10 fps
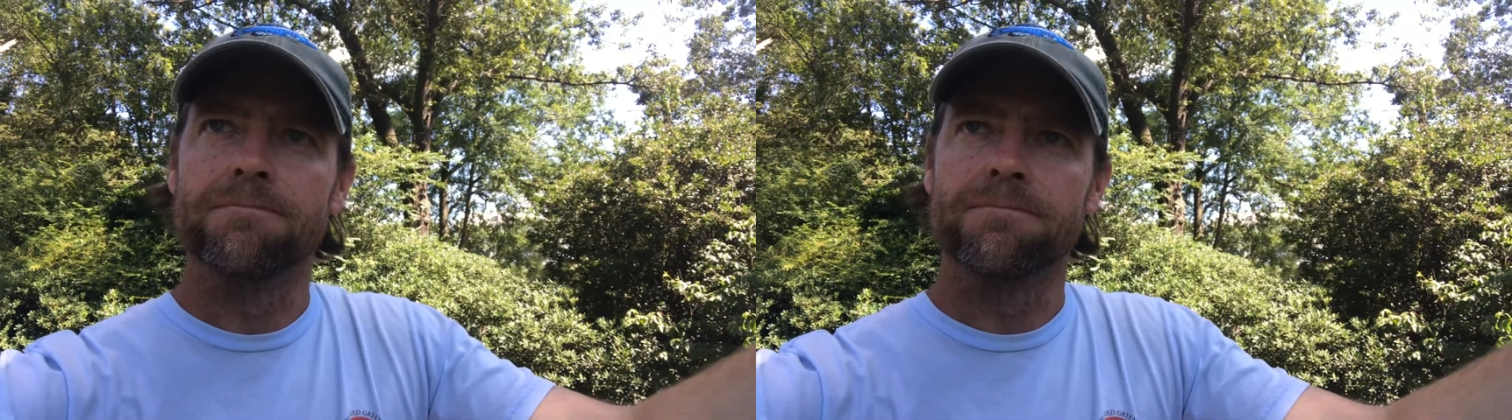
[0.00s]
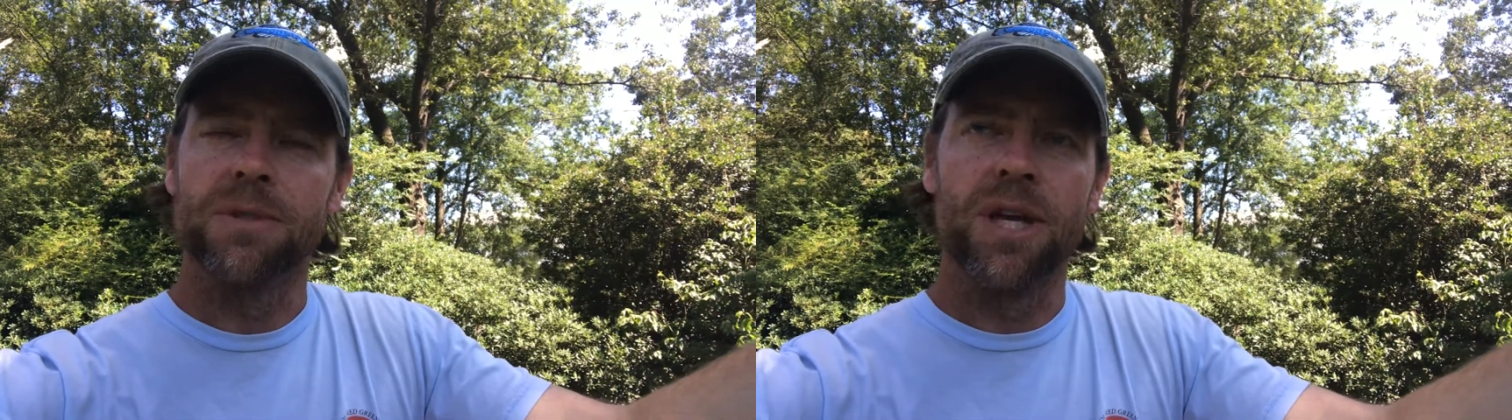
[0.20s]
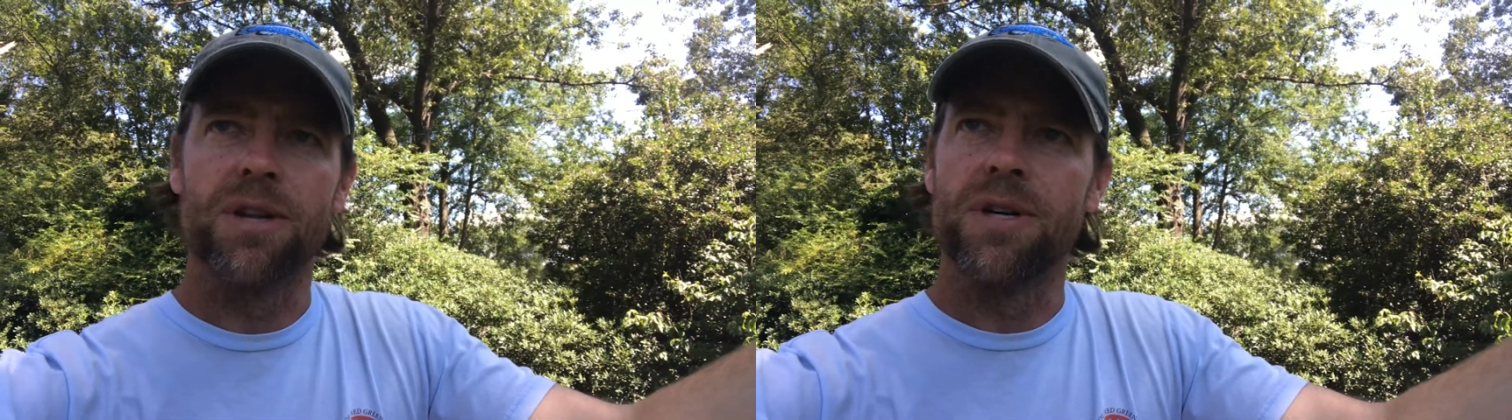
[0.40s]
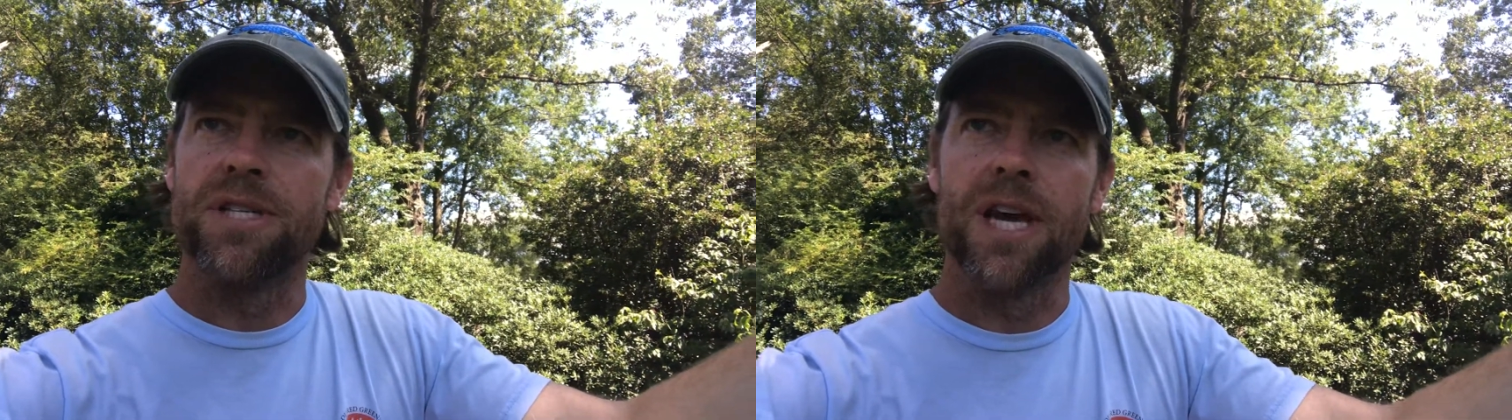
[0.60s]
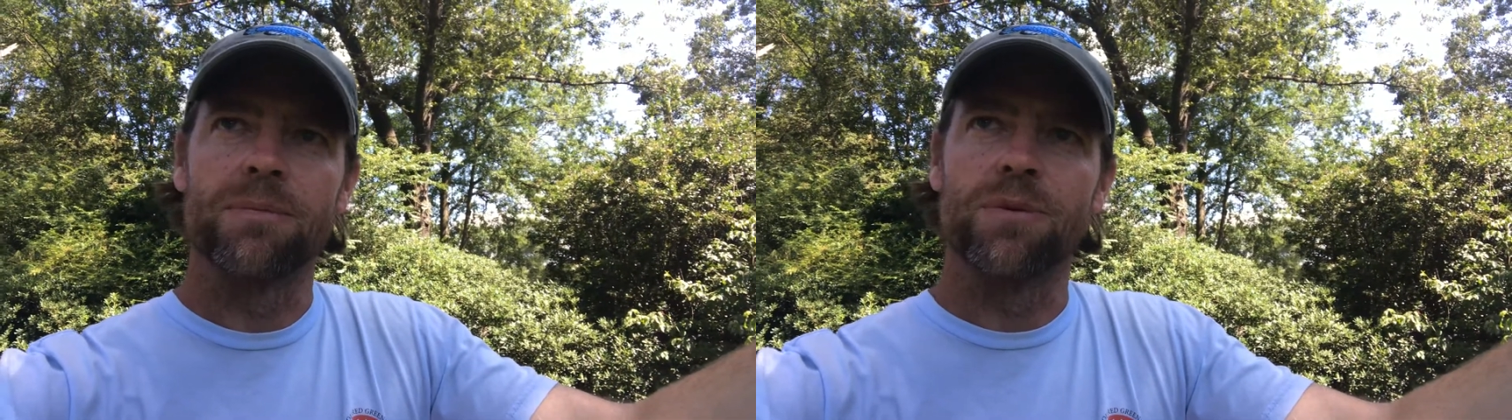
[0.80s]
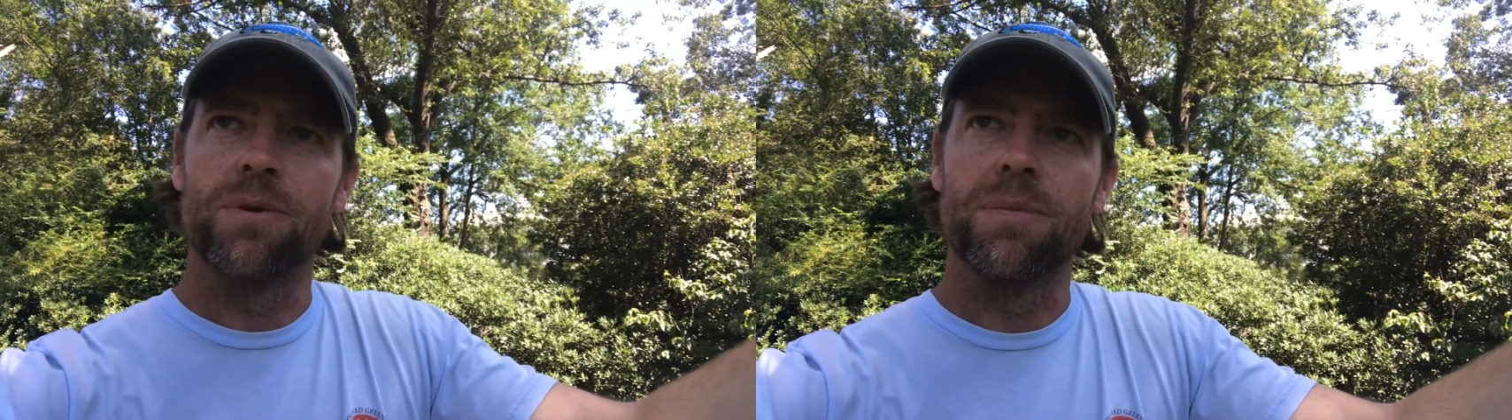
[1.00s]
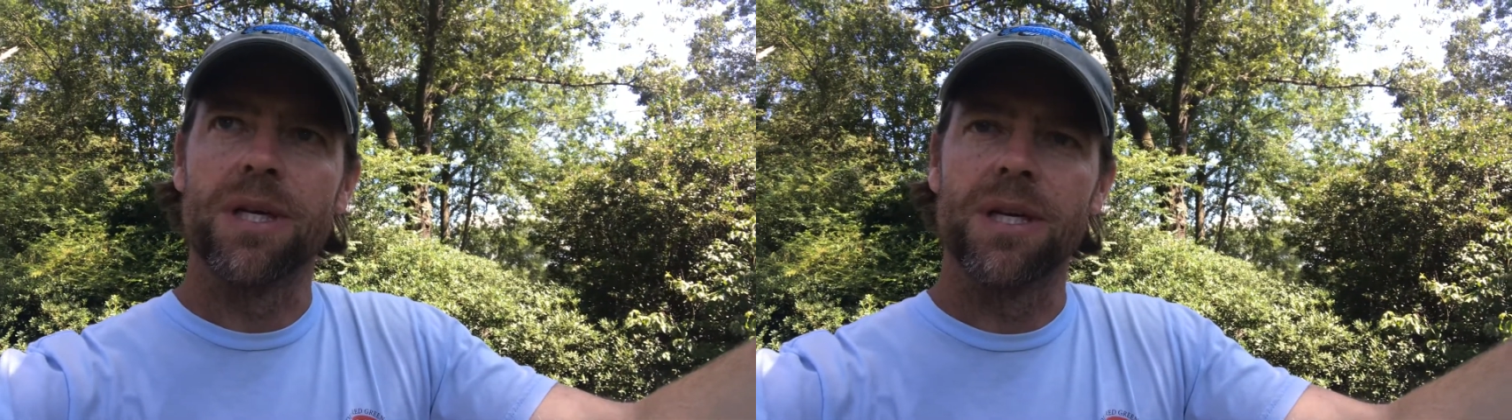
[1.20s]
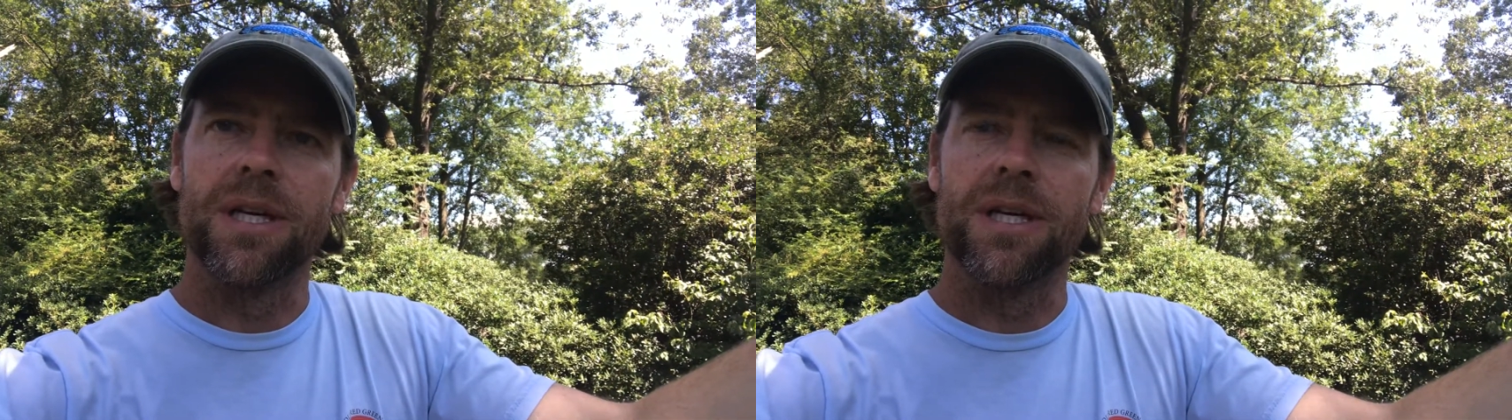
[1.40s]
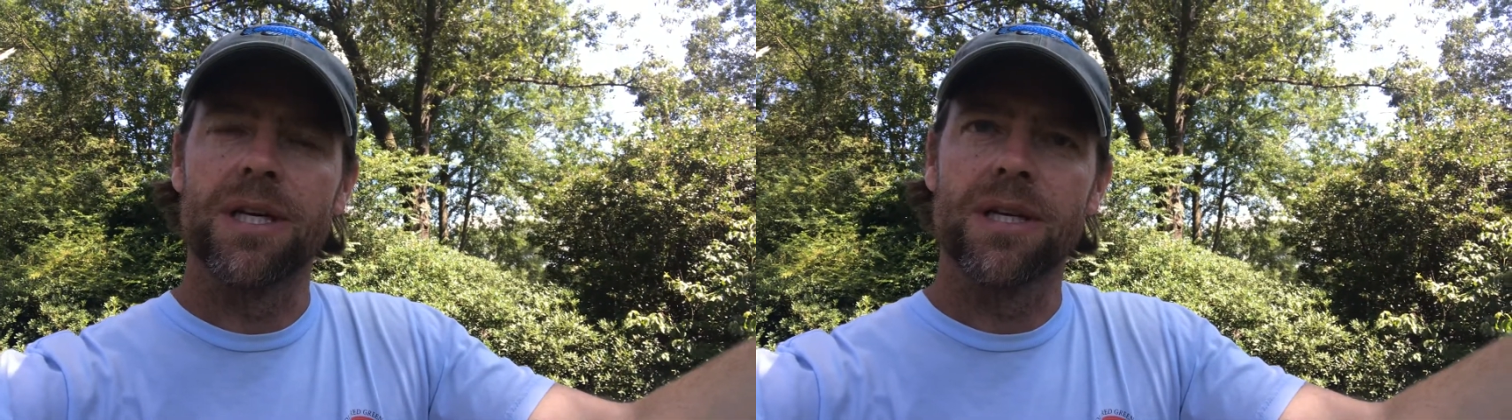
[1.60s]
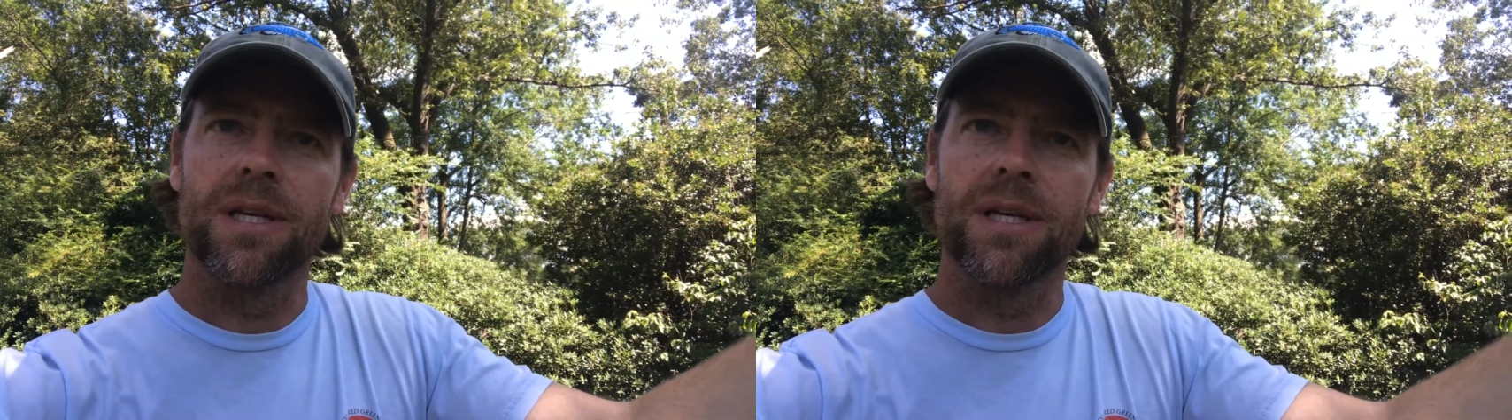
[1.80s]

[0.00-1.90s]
another example would be